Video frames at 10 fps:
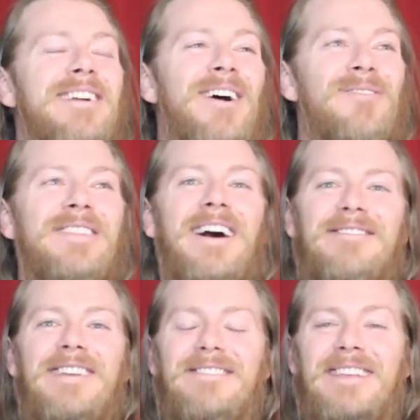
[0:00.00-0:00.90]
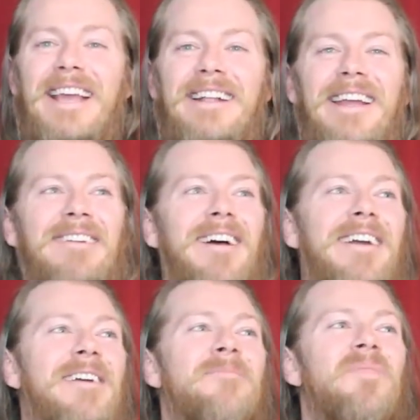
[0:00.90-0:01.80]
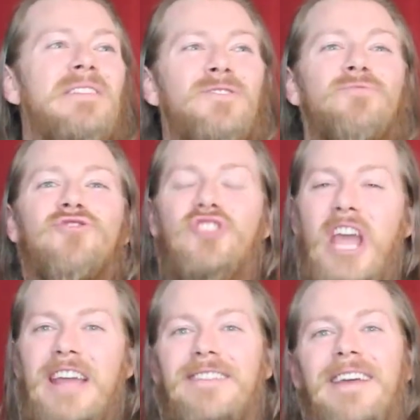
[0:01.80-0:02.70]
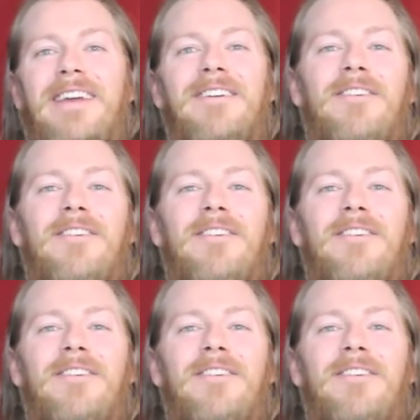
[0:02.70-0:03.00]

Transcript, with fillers: you know without you know, getting like too scathing